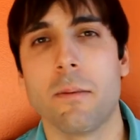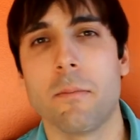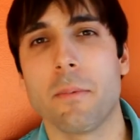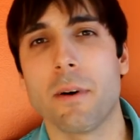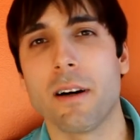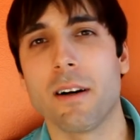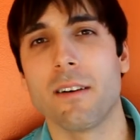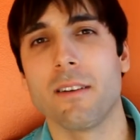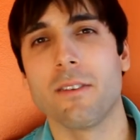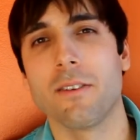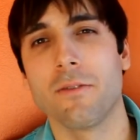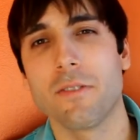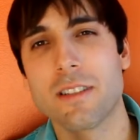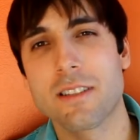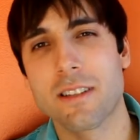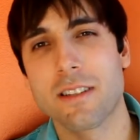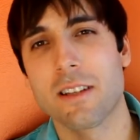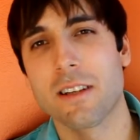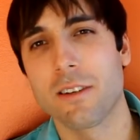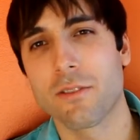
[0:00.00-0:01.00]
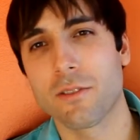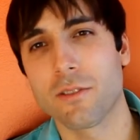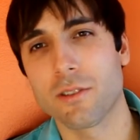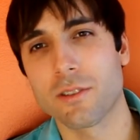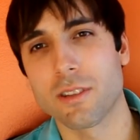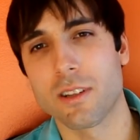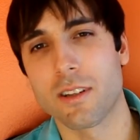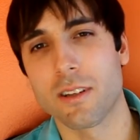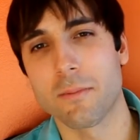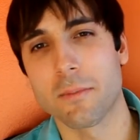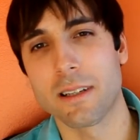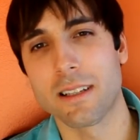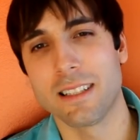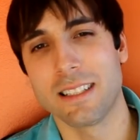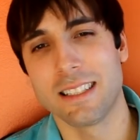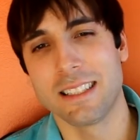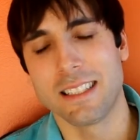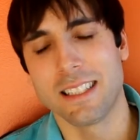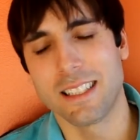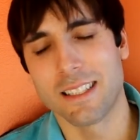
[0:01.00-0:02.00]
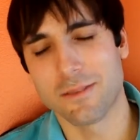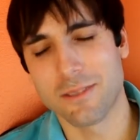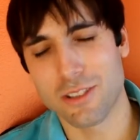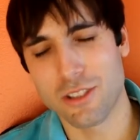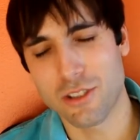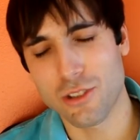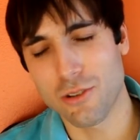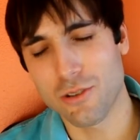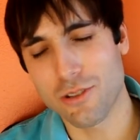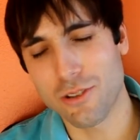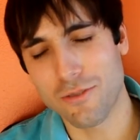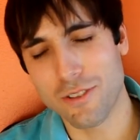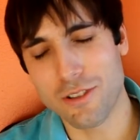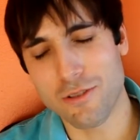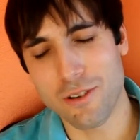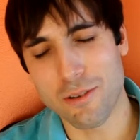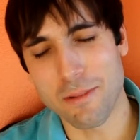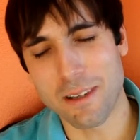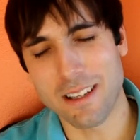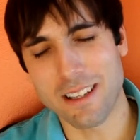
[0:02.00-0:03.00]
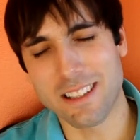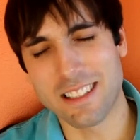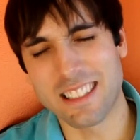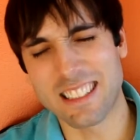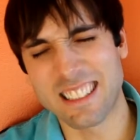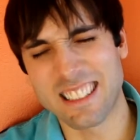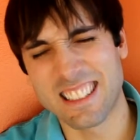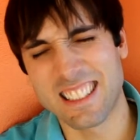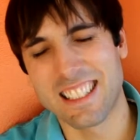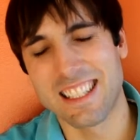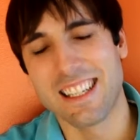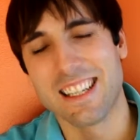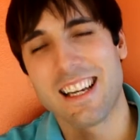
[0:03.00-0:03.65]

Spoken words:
But no offense to Dell, of course, all in all, but I'm just so frustrated because